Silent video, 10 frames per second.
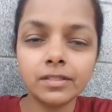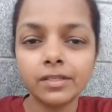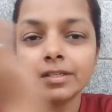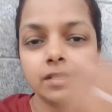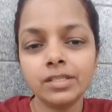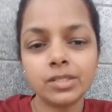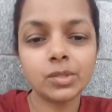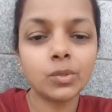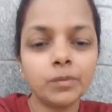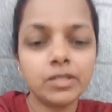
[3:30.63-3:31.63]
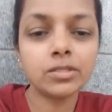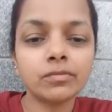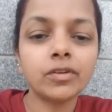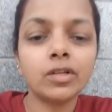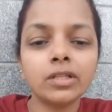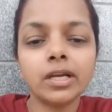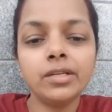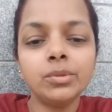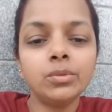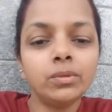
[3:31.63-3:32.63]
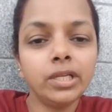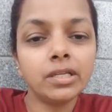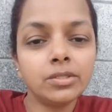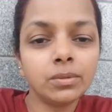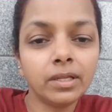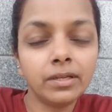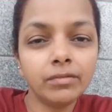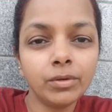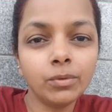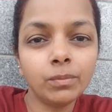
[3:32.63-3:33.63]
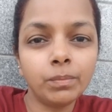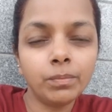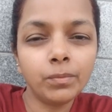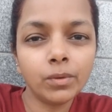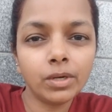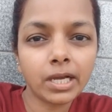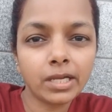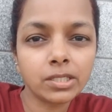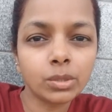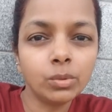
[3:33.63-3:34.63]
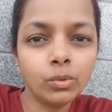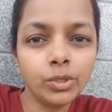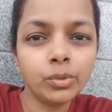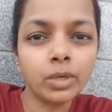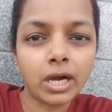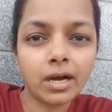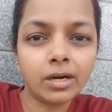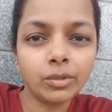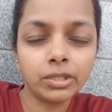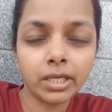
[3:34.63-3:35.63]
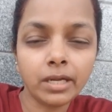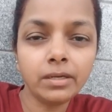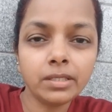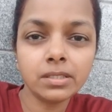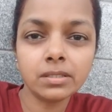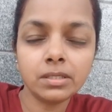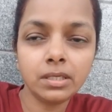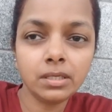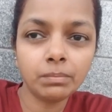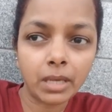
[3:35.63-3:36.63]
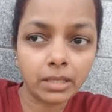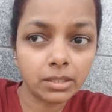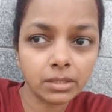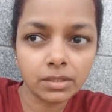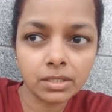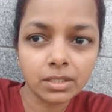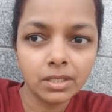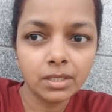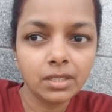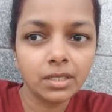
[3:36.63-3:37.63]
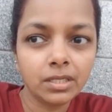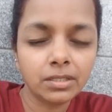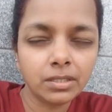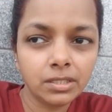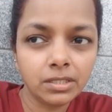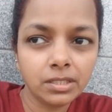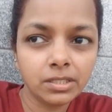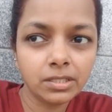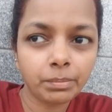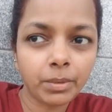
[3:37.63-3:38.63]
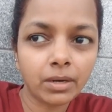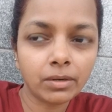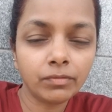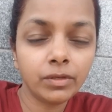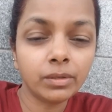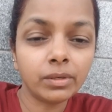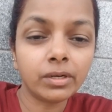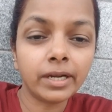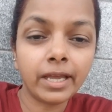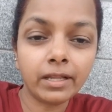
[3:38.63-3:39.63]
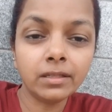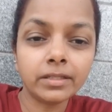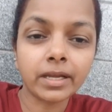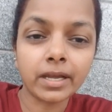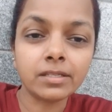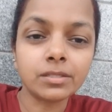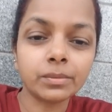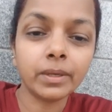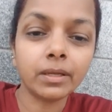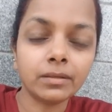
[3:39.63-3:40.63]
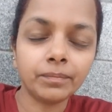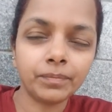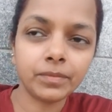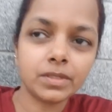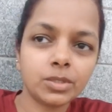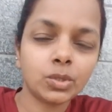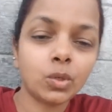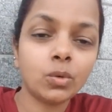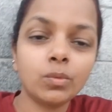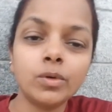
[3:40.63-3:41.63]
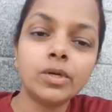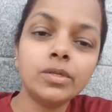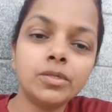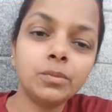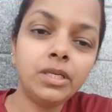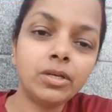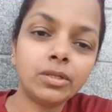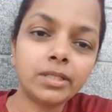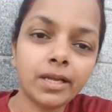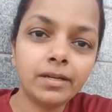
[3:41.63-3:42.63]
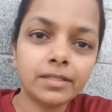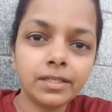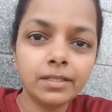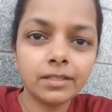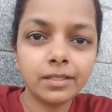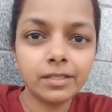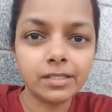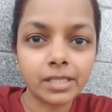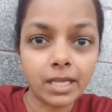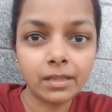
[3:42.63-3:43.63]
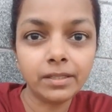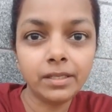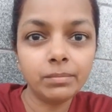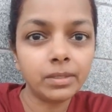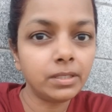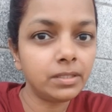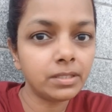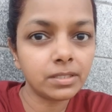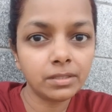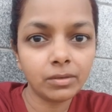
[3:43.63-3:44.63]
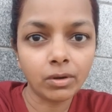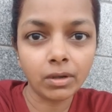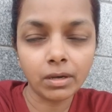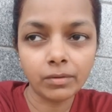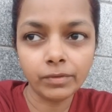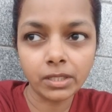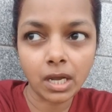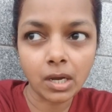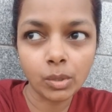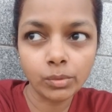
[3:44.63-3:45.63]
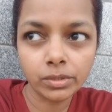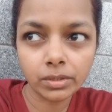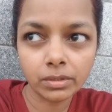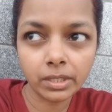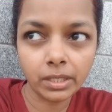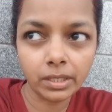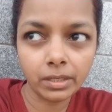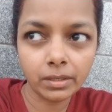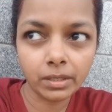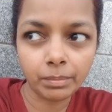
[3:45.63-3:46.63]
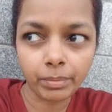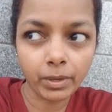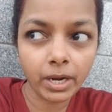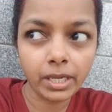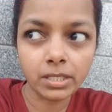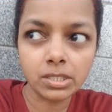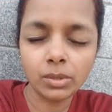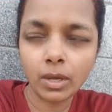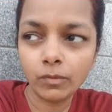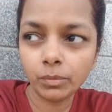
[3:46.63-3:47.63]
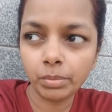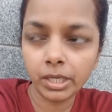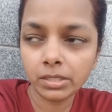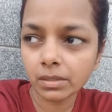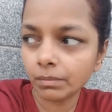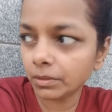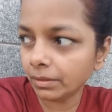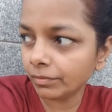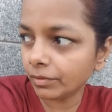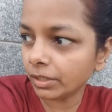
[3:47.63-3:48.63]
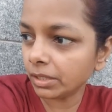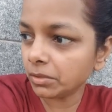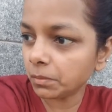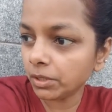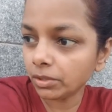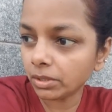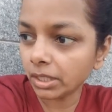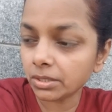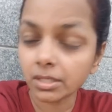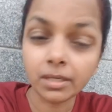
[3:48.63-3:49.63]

So because of all that, you don't get to live as who you are. Authenticity matters. It is a part of your health as well. So to be authentic is healthy, but it doesn't occur without a price. You have to pay something for that to be authentic.